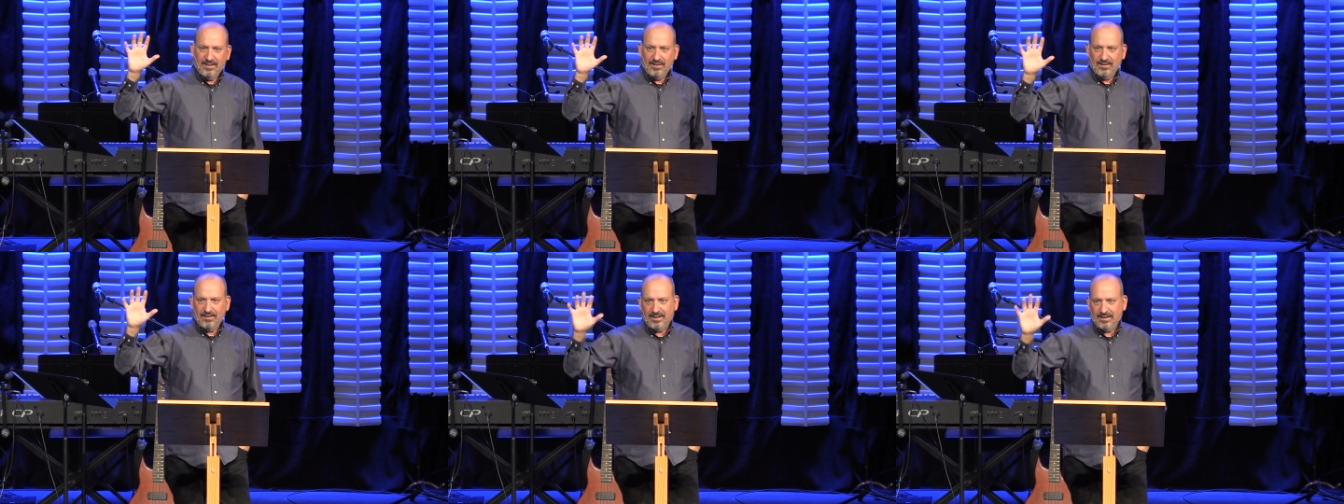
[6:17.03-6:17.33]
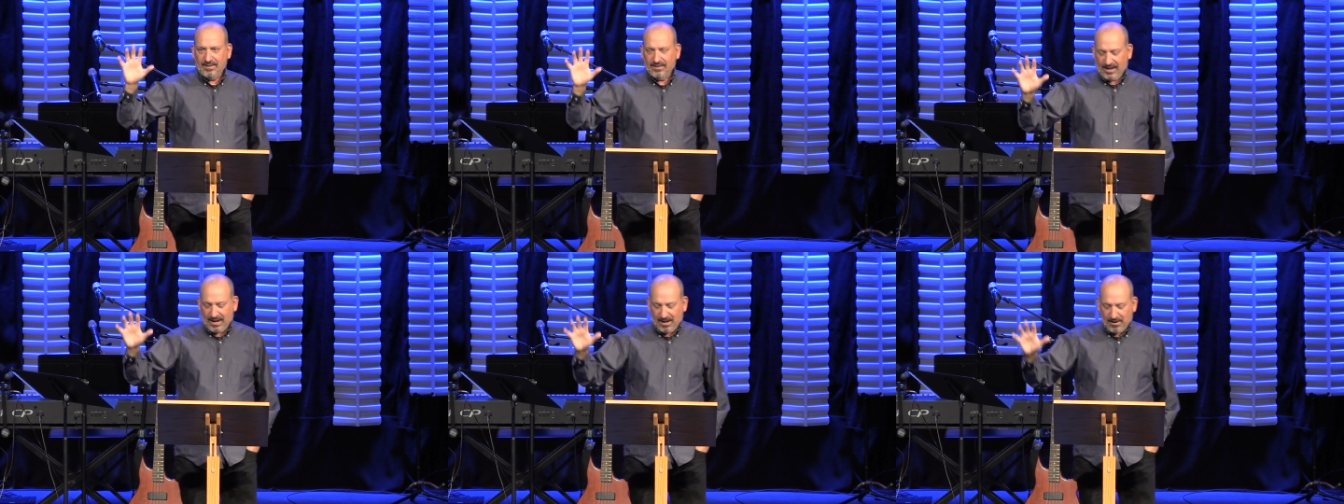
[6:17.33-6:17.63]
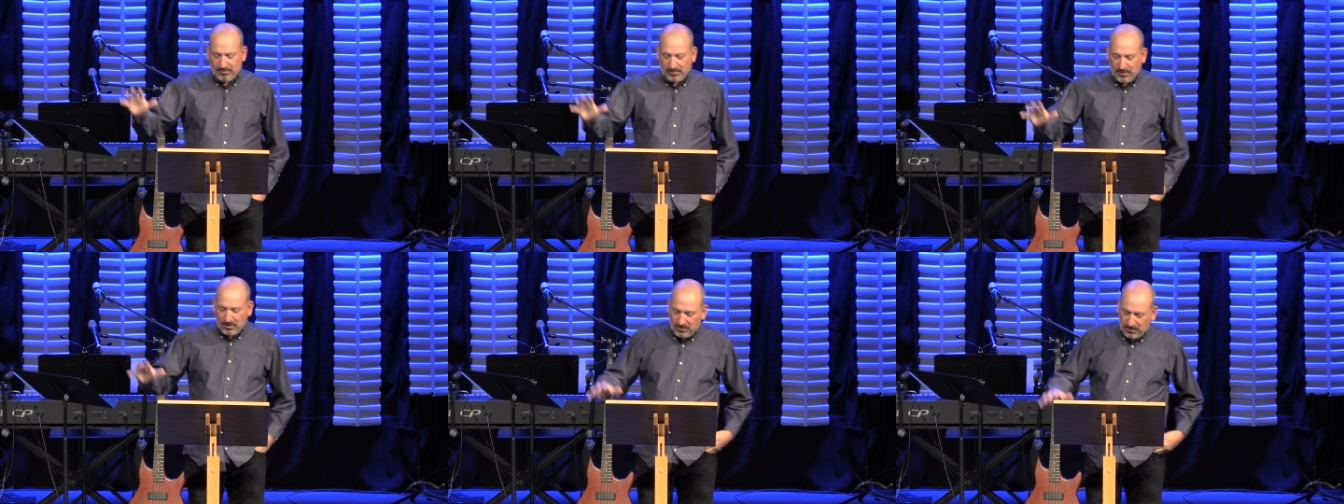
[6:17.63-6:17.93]
Uh, okay. A
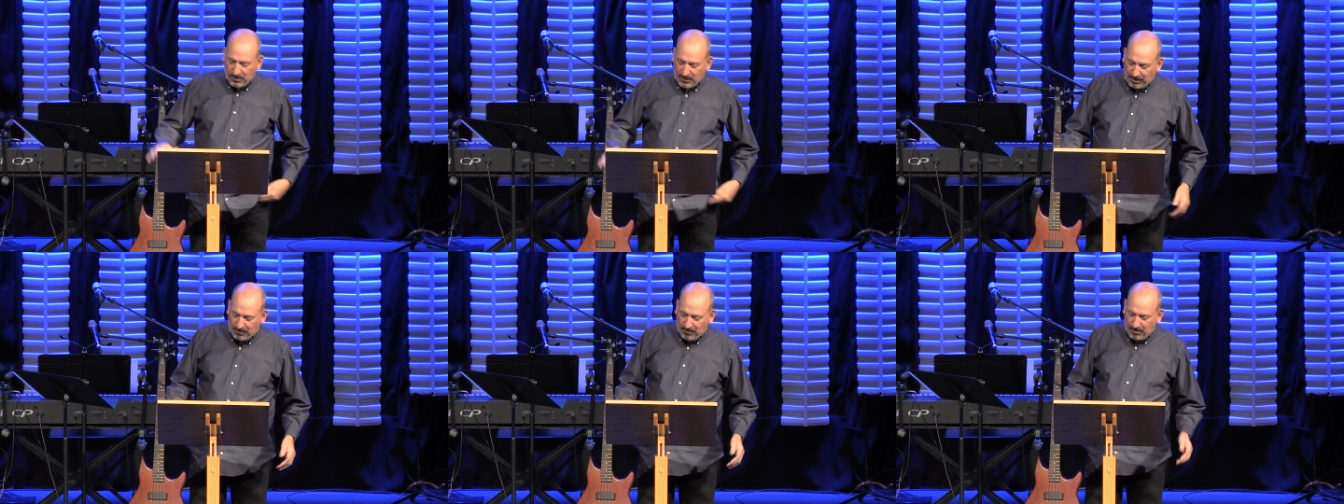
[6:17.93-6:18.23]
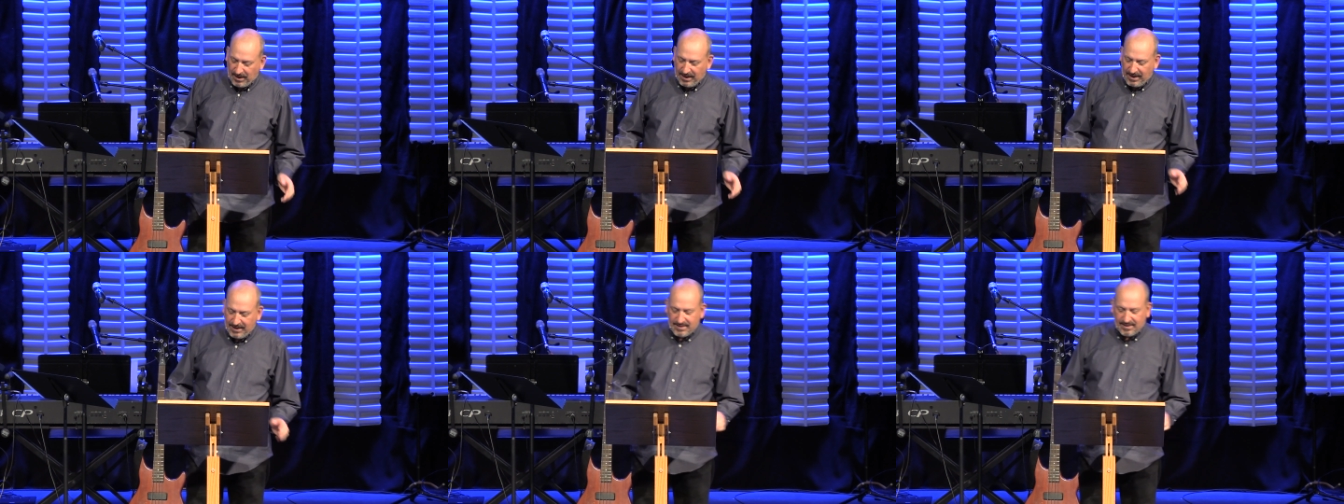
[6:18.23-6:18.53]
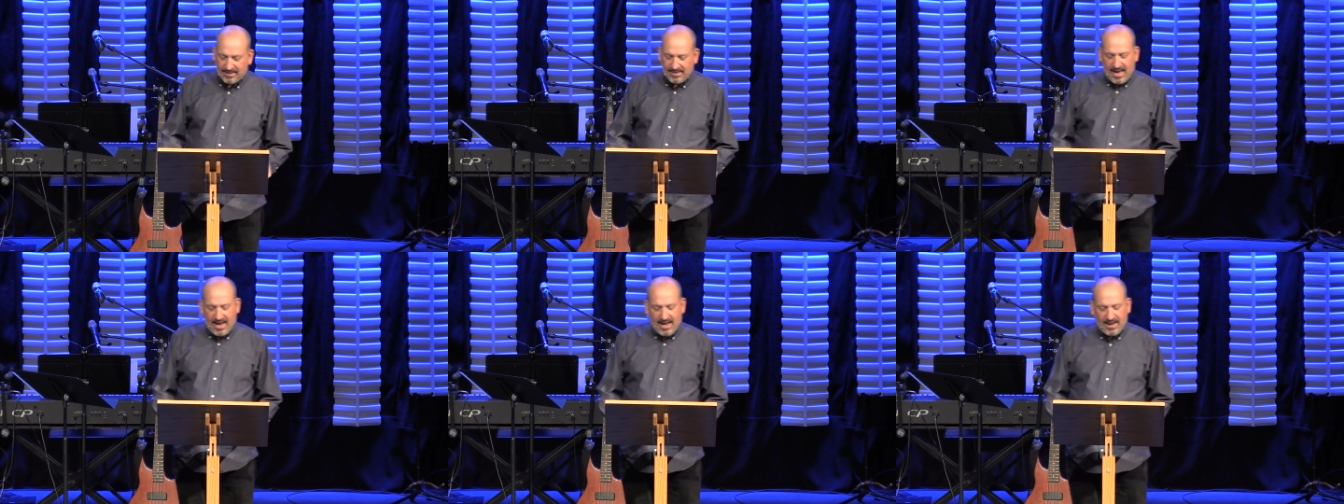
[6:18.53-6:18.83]
few of you can relate
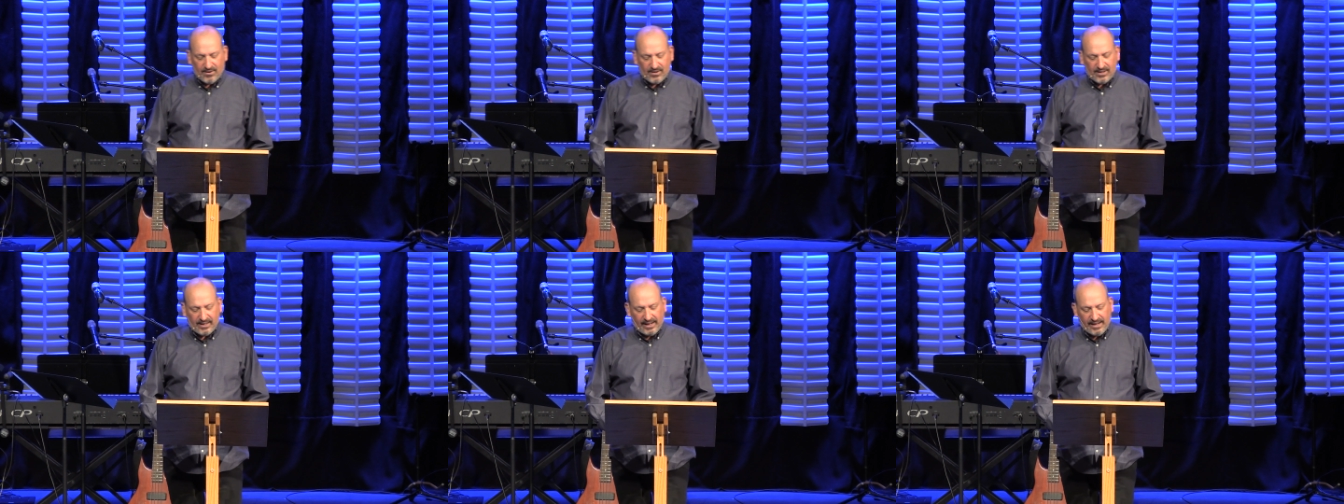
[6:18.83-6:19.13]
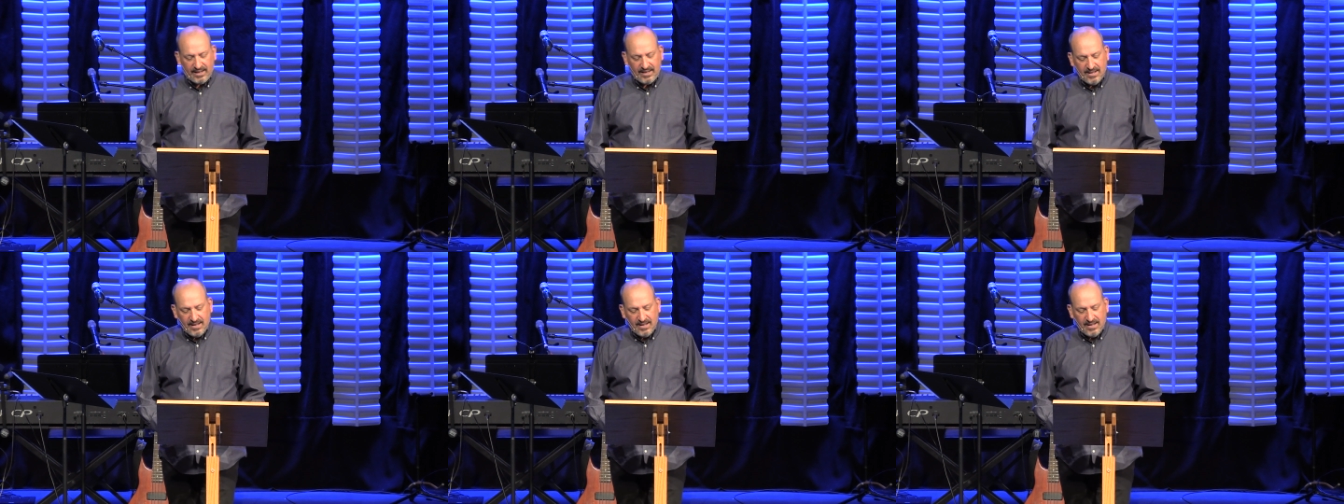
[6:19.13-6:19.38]
to that. Okay.